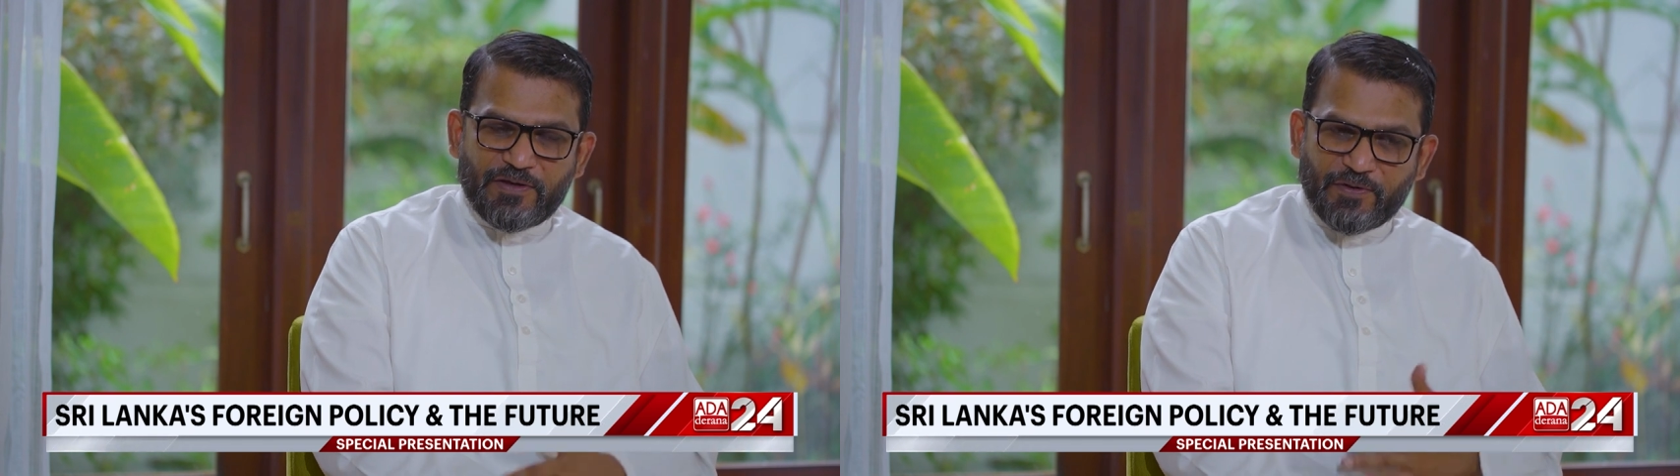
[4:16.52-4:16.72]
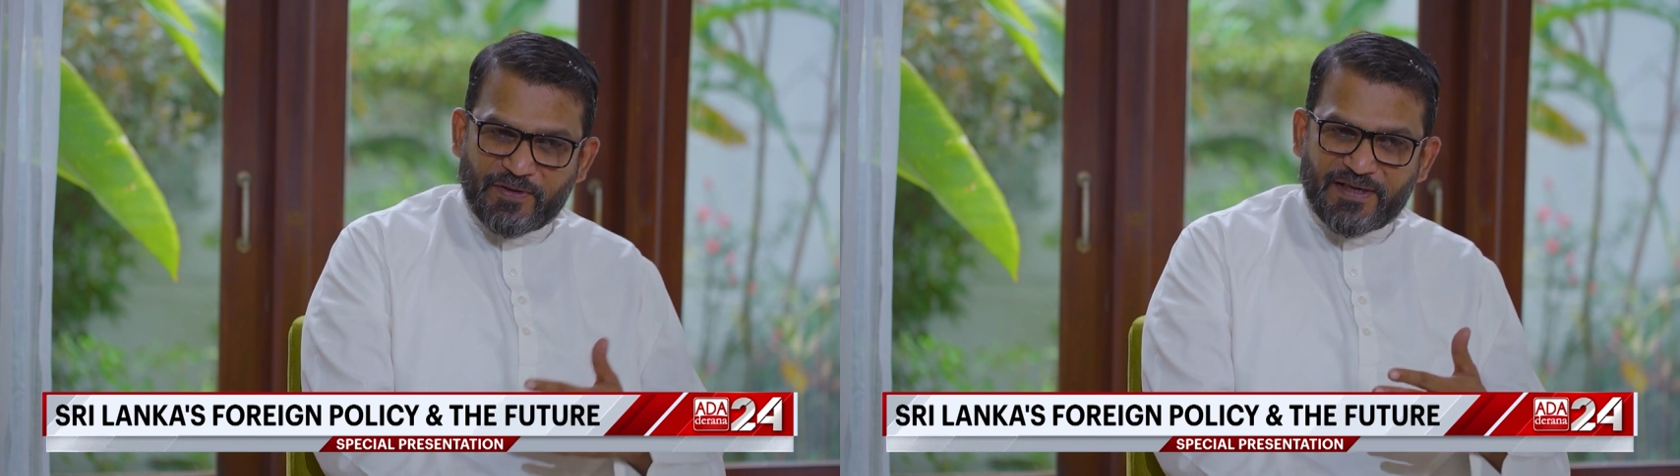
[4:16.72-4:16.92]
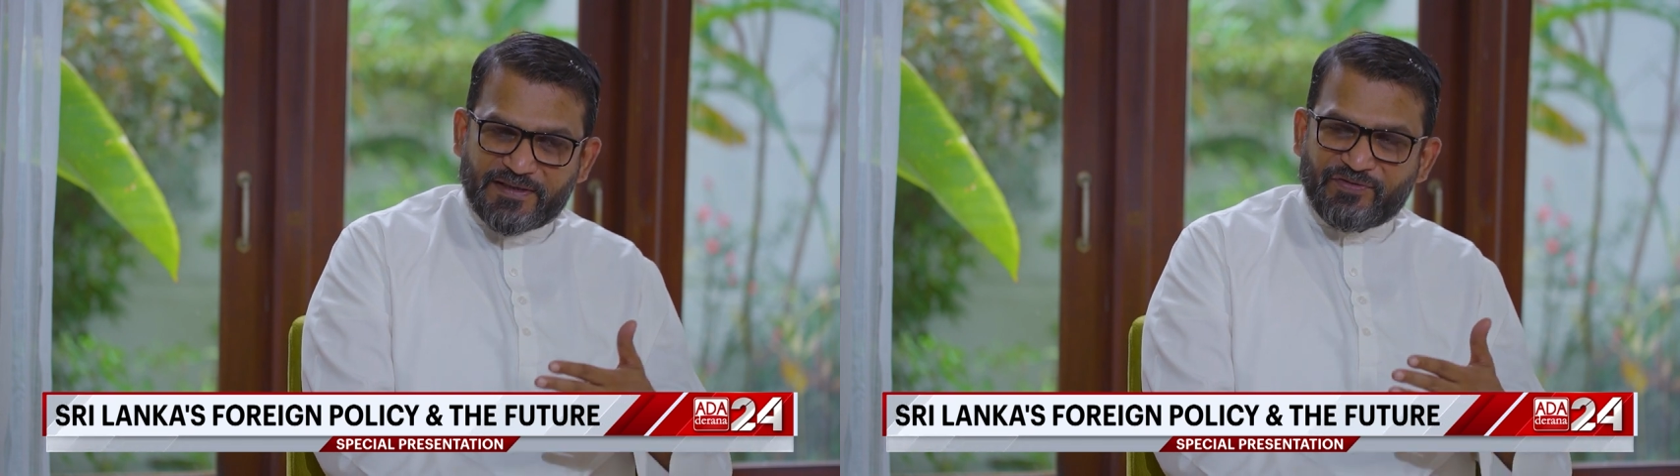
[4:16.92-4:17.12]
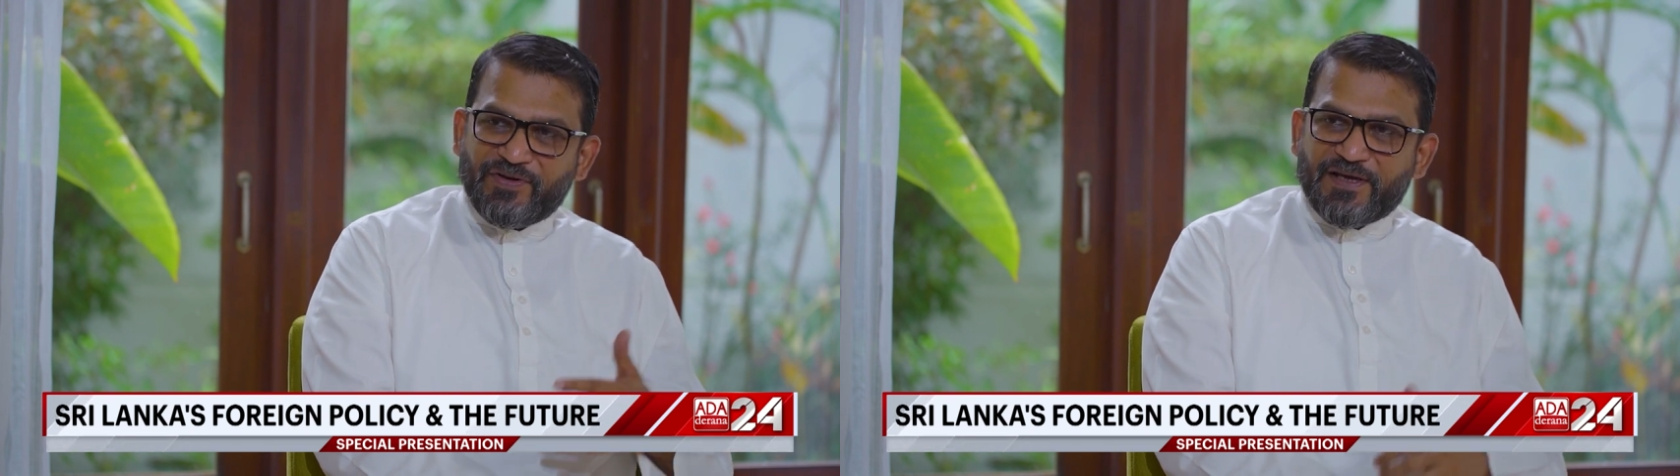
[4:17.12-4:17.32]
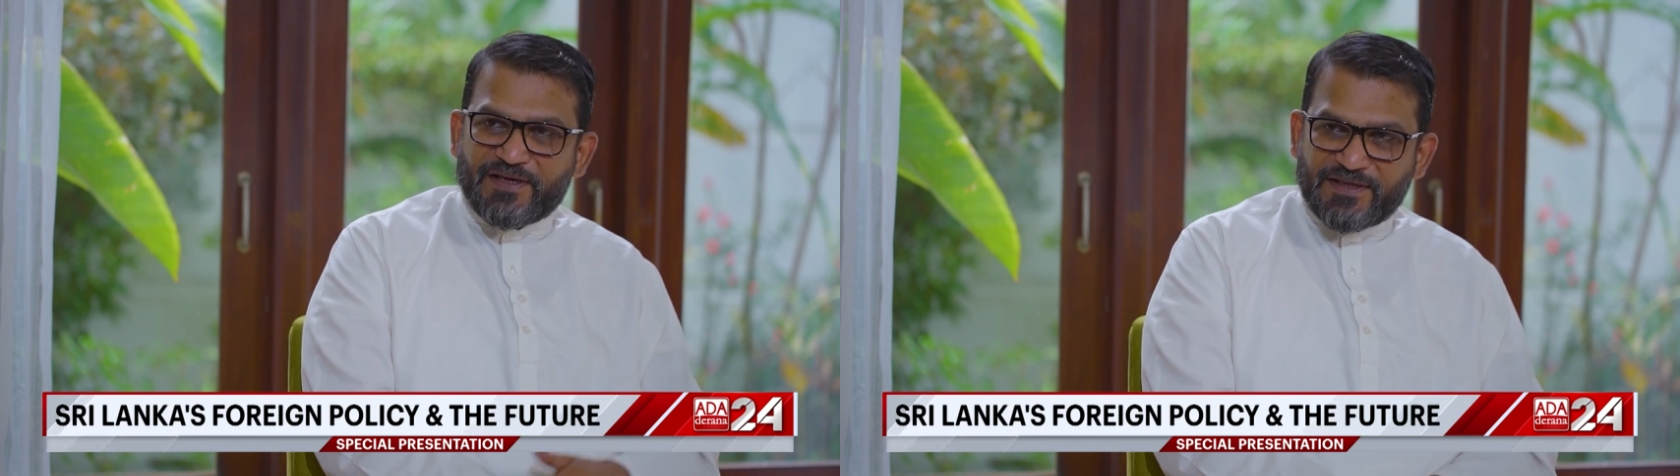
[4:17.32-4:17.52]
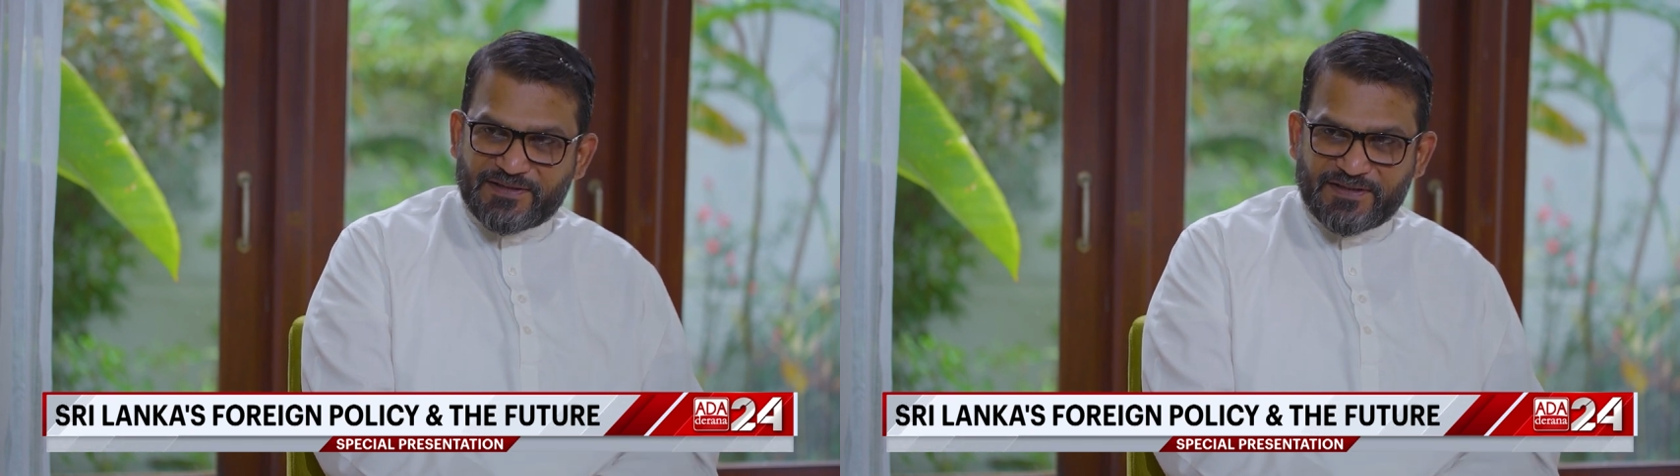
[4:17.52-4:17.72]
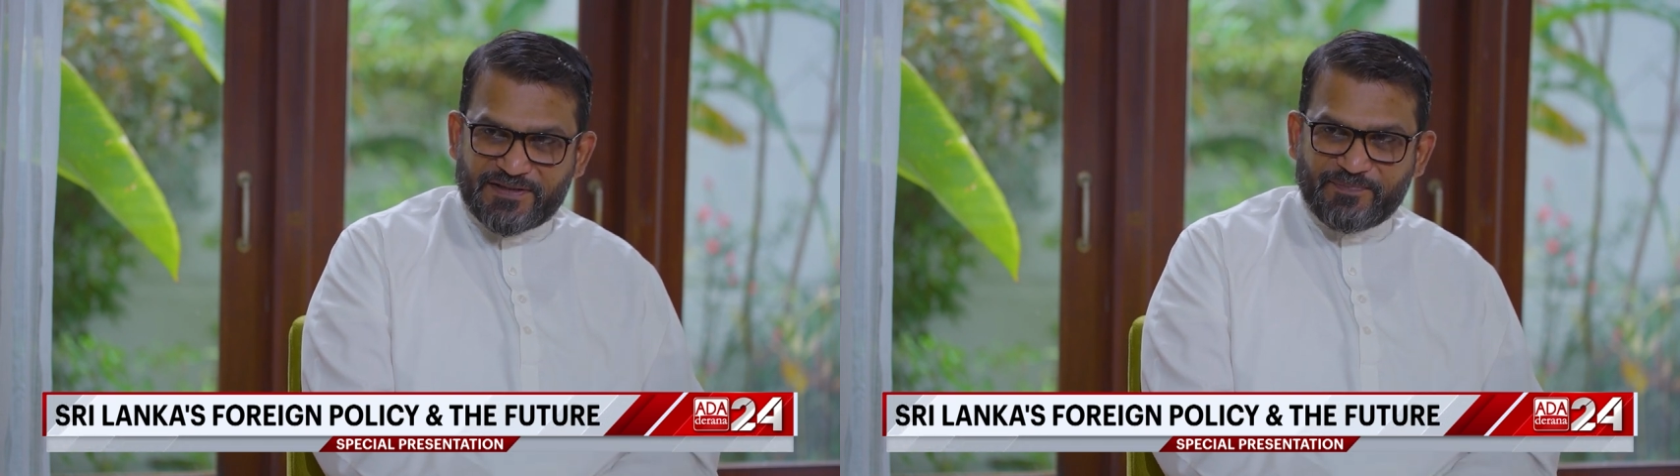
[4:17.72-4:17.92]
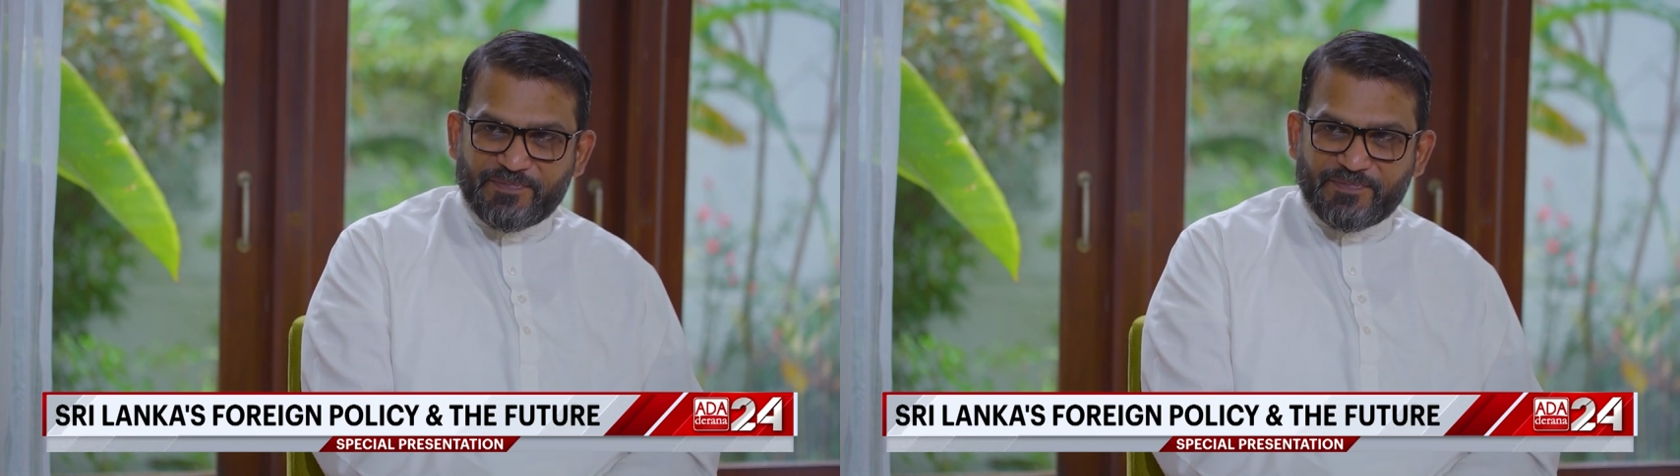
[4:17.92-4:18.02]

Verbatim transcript: looking at Sri Lanka's